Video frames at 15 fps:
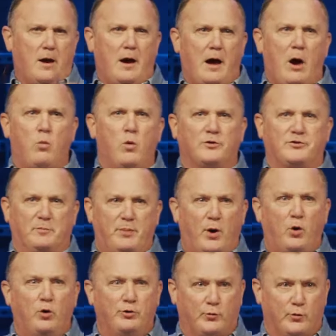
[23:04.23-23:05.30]
I want to
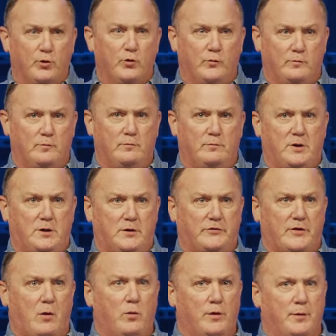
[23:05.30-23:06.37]
poll the room because
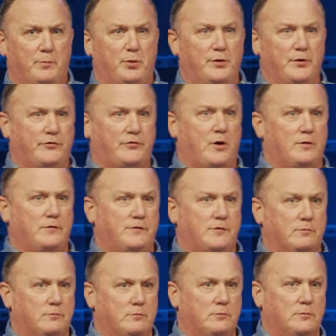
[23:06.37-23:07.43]
I want to put us on
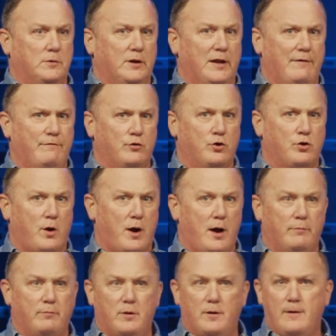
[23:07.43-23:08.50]
some level
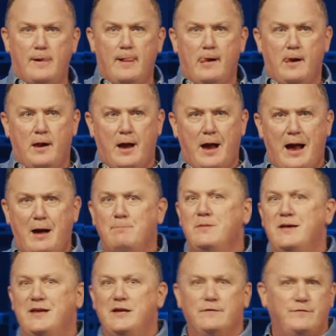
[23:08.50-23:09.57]
ground, but how
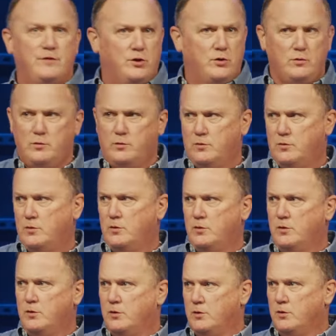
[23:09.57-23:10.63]
many of you
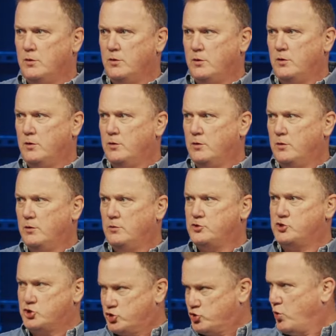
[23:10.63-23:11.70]

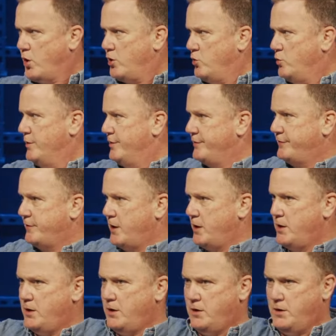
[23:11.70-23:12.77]
struggle with this
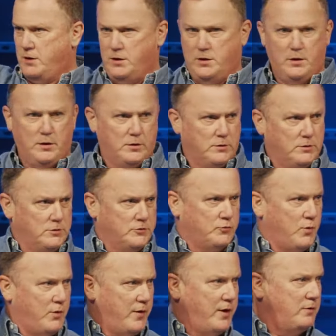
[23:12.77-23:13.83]
area? Just
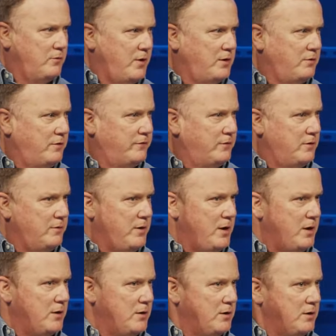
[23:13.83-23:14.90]
raise it up, yeah.
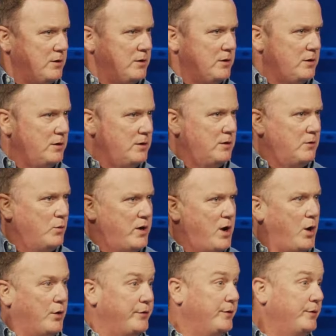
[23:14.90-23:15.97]
We
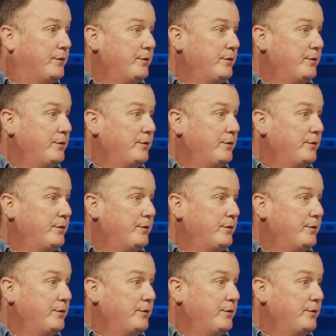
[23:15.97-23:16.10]
all do.